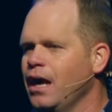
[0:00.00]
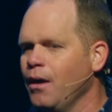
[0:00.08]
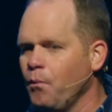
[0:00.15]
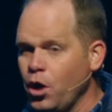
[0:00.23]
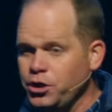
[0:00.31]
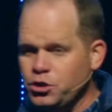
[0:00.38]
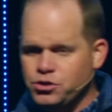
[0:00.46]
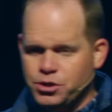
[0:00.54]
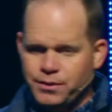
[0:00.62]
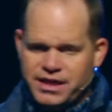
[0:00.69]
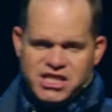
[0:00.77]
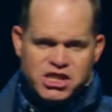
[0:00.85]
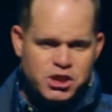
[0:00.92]
I want you to
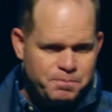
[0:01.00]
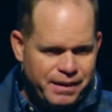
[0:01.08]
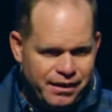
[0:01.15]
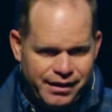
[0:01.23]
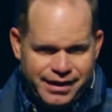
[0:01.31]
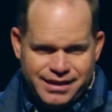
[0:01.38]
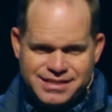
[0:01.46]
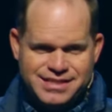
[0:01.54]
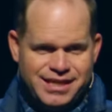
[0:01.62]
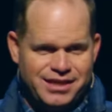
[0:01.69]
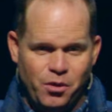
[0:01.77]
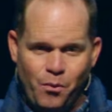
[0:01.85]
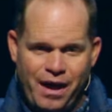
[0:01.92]
experience
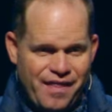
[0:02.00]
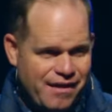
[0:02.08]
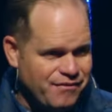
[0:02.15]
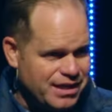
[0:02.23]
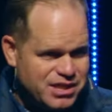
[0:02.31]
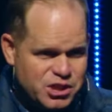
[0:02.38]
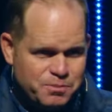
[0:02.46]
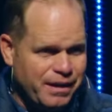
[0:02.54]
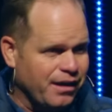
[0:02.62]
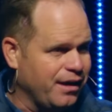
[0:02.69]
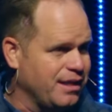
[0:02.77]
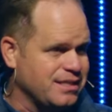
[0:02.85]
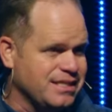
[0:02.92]
it the way they've
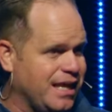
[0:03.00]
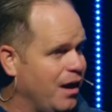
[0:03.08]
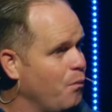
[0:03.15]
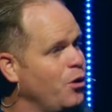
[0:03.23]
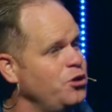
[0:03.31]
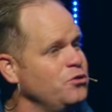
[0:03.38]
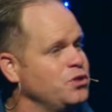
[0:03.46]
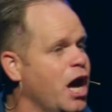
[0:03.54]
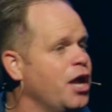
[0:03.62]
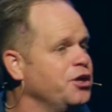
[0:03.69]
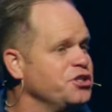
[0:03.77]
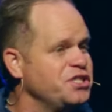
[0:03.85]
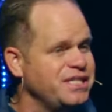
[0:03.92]
experienced it. I want you to
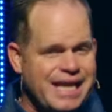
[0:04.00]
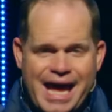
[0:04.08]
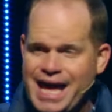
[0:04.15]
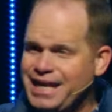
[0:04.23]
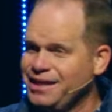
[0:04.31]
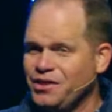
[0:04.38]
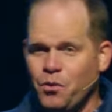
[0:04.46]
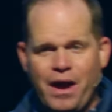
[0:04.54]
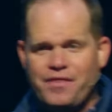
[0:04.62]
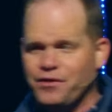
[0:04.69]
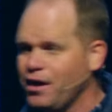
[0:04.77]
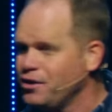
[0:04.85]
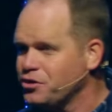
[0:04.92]
understand it the way
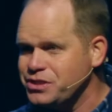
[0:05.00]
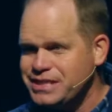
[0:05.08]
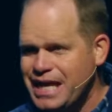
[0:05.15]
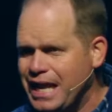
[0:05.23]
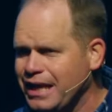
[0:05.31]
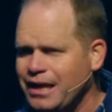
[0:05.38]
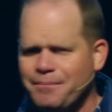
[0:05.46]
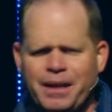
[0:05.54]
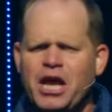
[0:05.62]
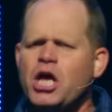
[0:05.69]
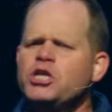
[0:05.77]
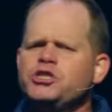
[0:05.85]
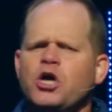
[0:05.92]
they're understanding it.
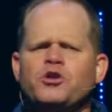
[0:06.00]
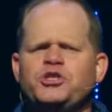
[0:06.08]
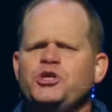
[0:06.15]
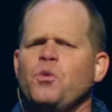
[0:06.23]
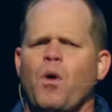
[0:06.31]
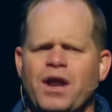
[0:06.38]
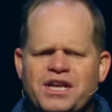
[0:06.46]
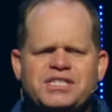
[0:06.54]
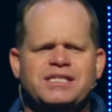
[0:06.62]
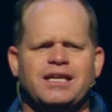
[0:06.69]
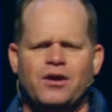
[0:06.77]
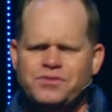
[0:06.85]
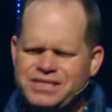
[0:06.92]
But don't you want us
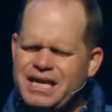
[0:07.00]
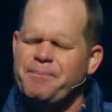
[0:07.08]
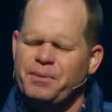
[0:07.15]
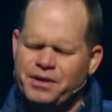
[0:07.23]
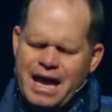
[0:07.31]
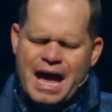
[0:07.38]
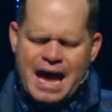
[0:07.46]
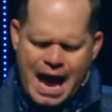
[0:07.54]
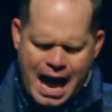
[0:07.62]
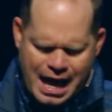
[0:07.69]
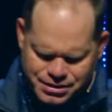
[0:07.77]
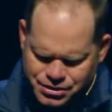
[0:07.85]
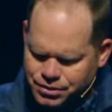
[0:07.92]
to go deeper? Yeah,
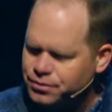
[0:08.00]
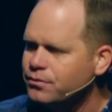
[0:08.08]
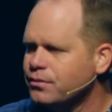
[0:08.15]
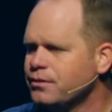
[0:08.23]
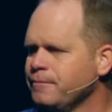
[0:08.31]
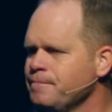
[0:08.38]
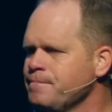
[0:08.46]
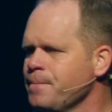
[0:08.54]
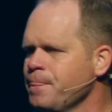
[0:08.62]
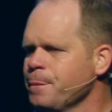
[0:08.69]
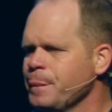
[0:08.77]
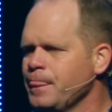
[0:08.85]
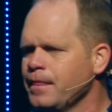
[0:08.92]
yeah, I do.
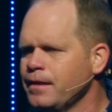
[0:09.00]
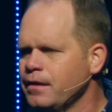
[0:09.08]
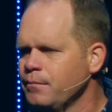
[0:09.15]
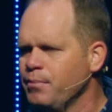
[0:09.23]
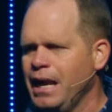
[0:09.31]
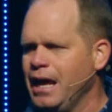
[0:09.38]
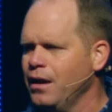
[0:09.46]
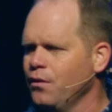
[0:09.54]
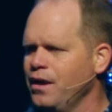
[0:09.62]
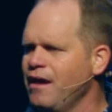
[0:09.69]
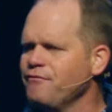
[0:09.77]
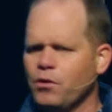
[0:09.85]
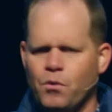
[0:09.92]
But I
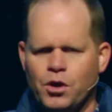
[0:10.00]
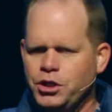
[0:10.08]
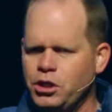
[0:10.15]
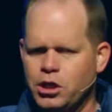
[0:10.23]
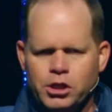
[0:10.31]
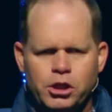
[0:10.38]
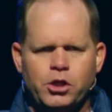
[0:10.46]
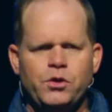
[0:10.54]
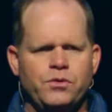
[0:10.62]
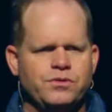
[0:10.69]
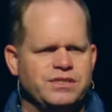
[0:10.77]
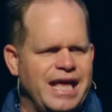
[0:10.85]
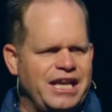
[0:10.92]
don't ever want you to
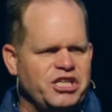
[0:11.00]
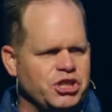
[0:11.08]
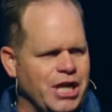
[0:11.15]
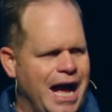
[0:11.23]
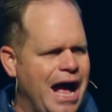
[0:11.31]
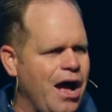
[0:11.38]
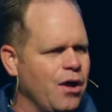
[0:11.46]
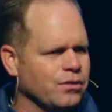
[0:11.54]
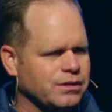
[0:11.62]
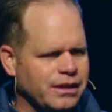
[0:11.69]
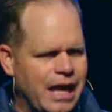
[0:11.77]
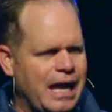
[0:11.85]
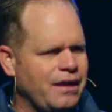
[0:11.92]
lose that
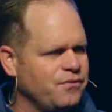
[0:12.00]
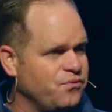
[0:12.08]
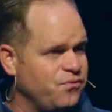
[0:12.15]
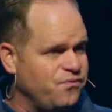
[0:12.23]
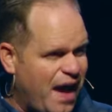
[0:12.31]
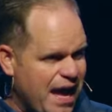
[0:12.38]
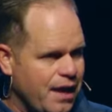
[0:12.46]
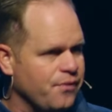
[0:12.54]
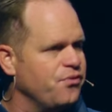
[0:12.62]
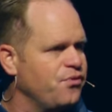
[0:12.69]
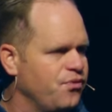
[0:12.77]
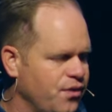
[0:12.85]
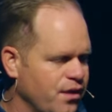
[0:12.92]
childlike faith.